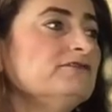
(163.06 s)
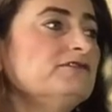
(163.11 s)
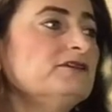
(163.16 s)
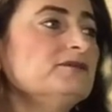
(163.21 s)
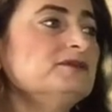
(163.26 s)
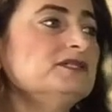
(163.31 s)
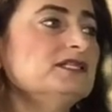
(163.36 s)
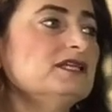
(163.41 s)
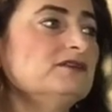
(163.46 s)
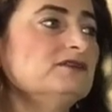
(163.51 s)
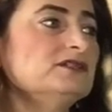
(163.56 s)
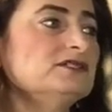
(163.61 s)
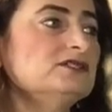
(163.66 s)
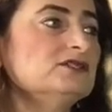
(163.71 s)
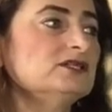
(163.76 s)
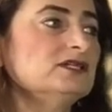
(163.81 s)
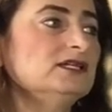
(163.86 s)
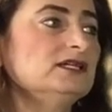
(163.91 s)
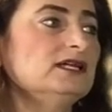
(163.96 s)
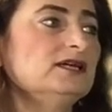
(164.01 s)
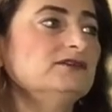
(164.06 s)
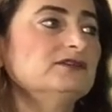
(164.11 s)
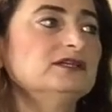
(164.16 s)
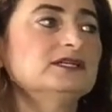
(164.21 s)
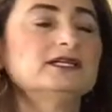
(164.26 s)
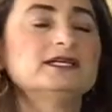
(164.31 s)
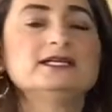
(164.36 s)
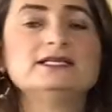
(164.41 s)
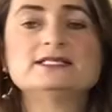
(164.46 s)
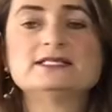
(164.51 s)
from 7 to
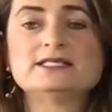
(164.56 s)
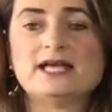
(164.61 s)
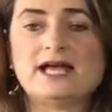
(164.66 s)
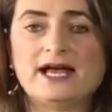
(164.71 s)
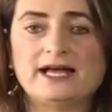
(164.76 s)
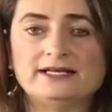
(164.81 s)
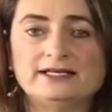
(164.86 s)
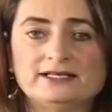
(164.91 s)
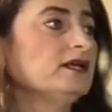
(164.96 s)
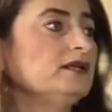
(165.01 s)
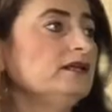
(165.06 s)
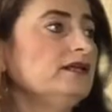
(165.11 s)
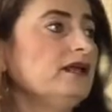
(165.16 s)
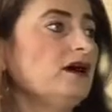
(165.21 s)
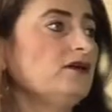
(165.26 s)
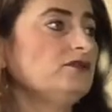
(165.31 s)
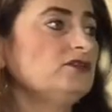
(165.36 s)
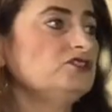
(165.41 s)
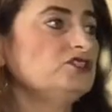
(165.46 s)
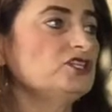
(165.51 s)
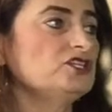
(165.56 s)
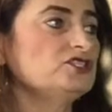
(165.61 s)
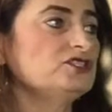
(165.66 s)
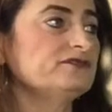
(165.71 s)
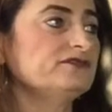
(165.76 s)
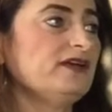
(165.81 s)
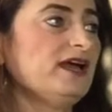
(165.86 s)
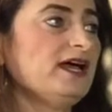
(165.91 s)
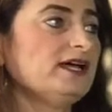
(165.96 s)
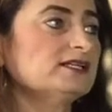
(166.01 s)
11 is adding. Now the change
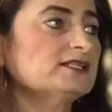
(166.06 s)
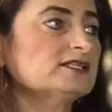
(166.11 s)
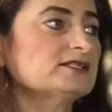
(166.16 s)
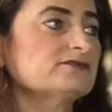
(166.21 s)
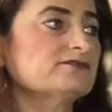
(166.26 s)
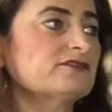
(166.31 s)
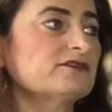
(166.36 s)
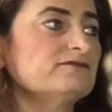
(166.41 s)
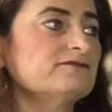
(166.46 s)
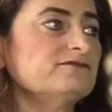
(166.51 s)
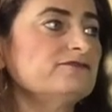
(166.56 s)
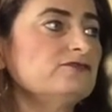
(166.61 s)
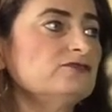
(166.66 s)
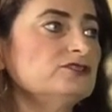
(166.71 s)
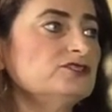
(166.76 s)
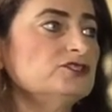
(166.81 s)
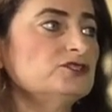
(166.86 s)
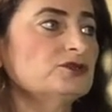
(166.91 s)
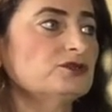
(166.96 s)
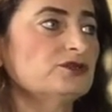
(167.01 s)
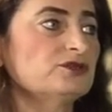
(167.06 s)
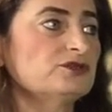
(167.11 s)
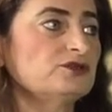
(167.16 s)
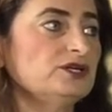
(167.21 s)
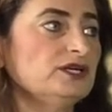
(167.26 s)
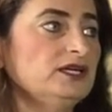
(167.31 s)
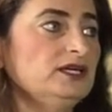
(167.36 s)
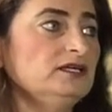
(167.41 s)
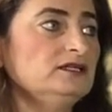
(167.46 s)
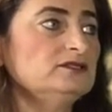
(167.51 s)
of x from 4 to
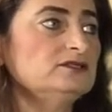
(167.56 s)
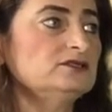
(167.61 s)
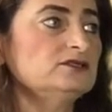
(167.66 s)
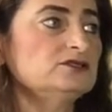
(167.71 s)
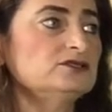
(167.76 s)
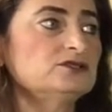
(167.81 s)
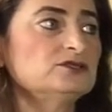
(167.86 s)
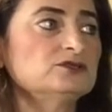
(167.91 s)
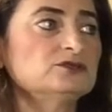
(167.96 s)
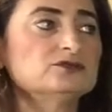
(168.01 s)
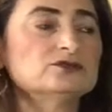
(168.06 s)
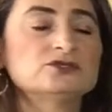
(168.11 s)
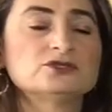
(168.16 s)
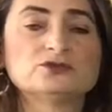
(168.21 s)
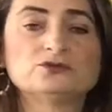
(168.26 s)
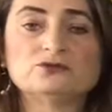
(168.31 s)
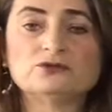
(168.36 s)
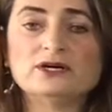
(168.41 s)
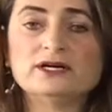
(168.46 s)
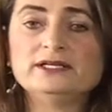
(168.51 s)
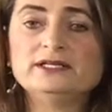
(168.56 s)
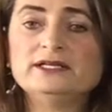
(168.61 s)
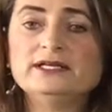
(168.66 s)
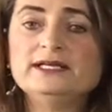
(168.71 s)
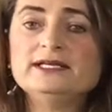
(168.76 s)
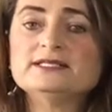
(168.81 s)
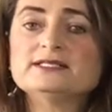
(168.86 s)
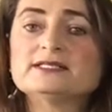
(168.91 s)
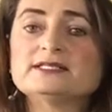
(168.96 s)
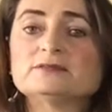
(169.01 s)
3 to 2 to 1
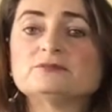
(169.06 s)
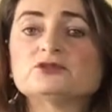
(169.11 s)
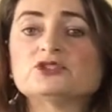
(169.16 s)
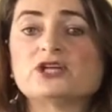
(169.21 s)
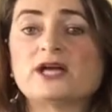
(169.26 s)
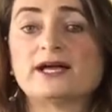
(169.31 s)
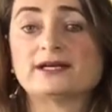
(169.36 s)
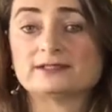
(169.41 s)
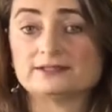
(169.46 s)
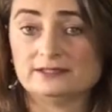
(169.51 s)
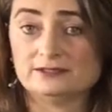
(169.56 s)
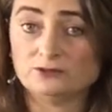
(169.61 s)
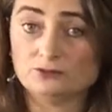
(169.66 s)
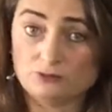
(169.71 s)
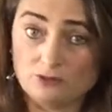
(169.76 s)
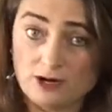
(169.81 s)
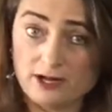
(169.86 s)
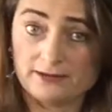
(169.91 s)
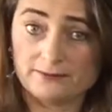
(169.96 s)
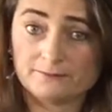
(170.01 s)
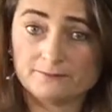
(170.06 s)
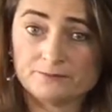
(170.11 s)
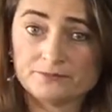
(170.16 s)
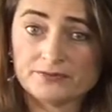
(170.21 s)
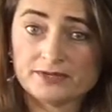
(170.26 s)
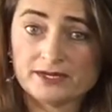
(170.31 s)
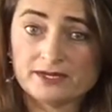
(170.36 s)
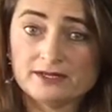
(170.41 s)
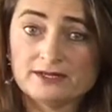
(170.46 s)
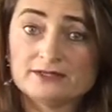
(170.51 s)
is subtracting 1.
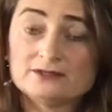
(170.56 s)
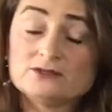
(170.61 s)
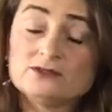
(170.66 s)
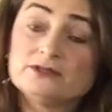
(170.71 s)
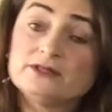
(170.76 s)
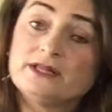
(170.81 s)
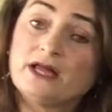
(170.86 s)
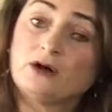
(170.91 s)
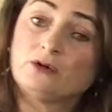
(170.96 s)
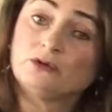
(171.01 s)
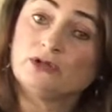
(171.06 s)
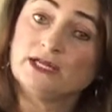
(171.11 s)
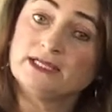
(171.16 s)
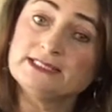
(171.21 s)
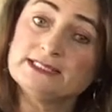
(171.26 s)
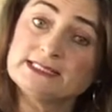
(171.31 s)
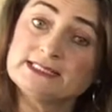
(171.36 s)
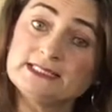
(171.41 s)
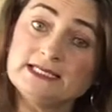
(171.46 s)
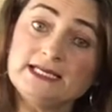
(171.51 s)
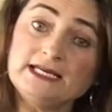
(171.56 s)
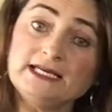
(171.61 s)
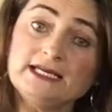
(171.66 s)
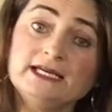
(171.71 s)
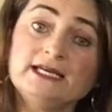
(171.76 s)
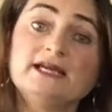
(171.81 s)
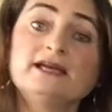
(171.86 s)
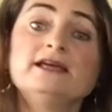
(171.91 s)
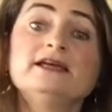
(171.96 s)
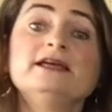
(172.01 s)
Now let's
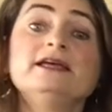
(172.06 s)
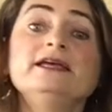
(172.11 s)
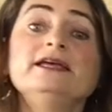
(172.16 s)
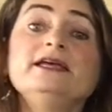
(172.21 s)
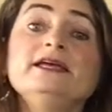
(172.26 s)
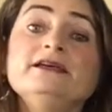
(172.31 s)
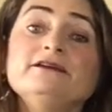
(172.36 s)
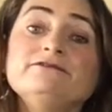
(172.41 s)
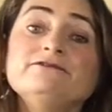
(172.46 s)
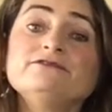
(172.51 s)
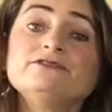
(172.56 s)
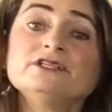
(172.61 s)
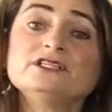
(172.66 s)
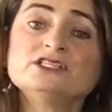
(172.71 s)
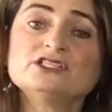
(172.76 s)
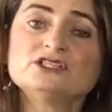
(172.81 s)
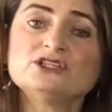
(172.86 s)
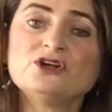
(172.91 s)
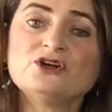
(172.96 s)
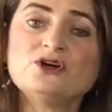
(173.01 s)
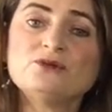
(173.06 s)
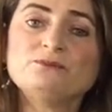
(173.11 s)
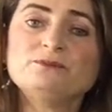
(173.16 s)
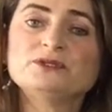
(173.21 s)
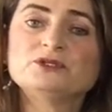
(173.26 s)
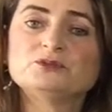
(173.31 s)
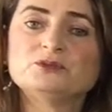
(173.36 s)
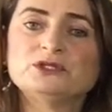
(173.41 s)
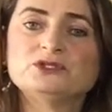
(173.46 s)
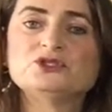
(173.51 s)
see if the slope
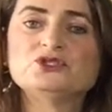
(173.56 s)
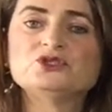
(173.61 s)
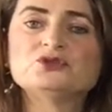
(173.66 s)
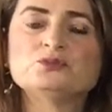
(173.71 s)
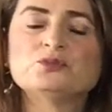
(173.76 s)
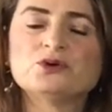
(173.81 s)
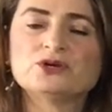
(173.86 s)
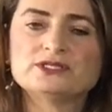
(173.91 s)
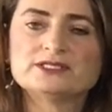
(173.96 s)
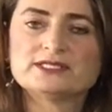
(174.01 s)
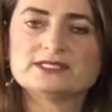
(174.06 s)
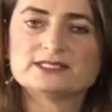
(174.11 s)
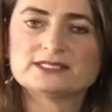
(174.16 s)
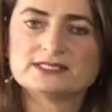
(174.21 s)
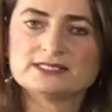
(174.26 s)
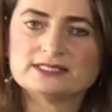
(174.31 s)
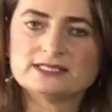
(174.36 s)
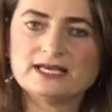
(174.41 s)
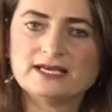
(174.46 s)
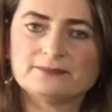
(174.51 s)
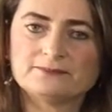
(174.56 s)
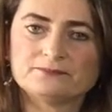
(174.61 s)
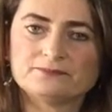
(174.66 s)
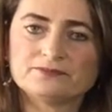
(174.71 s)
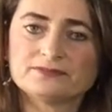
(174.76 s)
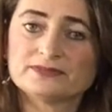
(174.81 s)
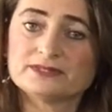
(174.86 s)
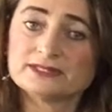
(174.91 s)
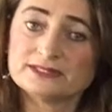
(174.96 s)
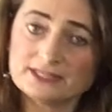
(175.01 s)
between two points is the same.
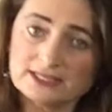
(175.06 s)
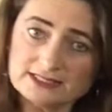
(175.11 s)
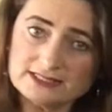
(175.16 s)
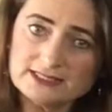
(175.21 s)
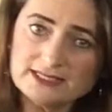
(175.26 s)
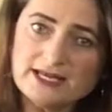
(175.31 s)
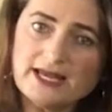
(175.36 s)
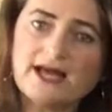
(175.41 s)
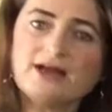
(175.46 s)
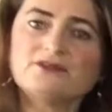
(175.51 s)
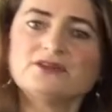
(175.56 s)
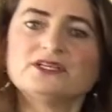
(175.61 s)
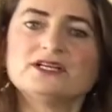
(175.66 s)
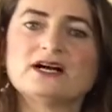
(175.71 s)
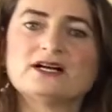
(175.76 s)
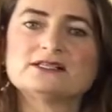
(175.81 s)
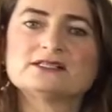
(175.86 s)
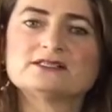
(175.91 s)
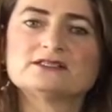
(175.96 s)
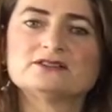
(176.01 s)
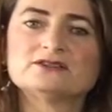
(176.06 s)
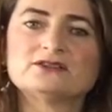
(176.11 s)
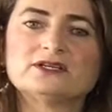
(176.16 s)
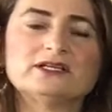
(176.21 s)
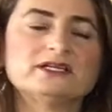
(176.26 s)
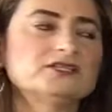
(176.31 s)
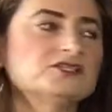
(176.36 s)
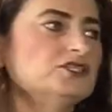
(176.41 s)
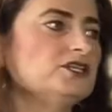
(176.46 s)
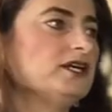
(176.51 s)
Does it have a constant
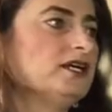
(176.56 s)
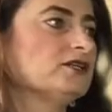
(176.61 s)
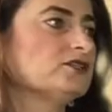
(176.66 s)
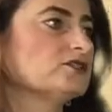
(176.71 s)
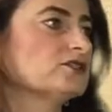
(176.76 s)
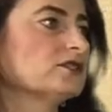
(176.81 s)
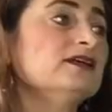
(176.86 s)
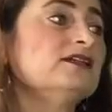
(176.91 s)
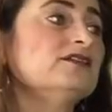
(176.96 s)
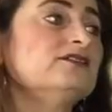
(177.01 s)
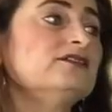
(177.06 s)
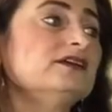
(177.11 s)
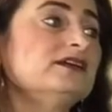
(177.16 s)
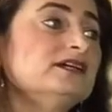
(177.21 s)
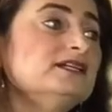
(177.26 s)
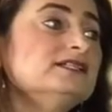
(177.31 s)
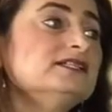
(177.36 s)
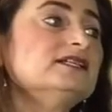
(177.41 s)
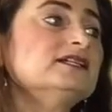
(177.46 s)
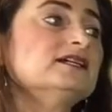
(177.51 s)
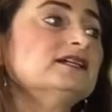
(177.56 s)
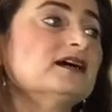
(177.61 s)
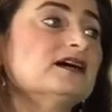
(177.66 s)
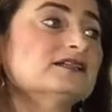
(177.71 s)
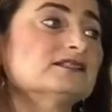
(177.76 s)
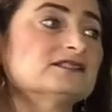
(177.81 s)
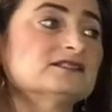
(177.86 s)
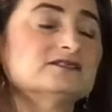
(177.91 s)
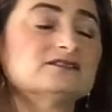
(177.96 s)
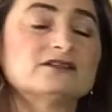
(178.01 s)
rate of change? There isn't a
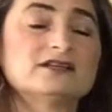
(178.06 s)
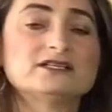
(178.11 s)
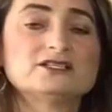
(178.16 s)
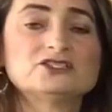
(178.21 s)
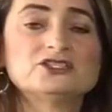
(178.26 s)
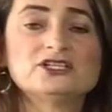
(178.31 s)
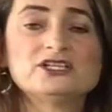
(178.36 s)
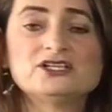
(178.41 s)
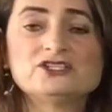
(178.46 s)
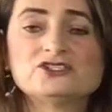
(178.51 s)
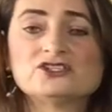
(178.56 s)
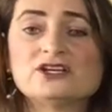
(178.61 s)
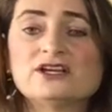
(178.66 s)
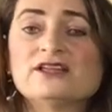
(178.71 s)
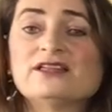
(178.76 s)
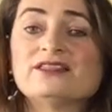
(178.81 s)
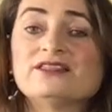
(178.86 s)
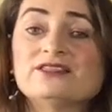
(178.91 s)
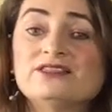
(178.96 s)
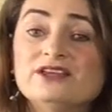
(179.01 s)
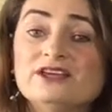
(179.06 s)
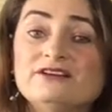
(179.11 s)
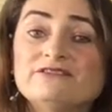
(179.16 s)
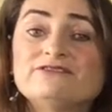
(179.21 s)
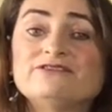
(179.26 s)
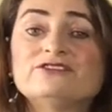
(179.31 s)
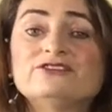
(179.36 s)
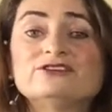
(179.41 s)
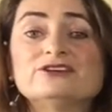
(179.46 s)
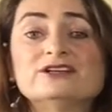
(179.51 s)
constant rate of change,
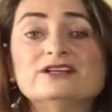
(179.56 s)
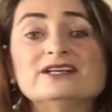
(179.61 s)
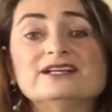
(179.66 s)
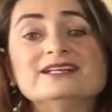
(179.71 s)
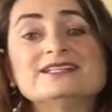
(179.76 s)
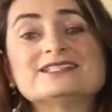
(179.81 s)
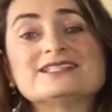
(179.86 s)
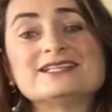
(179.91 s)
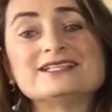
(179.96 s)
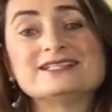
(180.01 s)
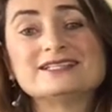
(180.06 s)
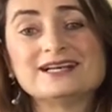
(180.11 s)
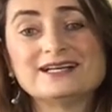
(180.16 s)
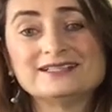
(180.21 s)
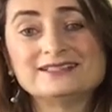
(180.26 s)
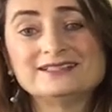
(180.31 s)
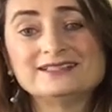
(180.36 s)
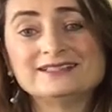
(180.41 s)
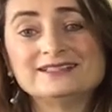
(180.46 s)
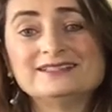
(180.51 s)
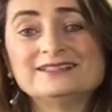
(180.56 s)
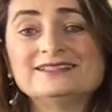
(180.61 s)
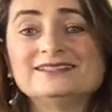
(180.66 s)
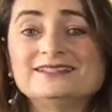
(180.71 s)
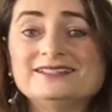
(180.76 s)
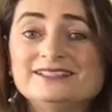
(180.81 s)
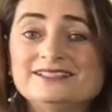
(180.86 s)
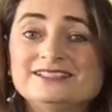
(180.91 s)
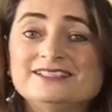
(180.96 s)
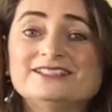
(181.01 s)
therefore it's a
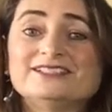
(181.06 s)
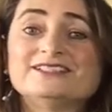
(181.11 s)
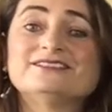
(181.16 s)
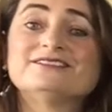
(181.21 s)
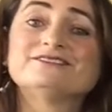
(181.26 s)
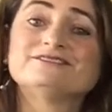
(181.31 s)
non-linear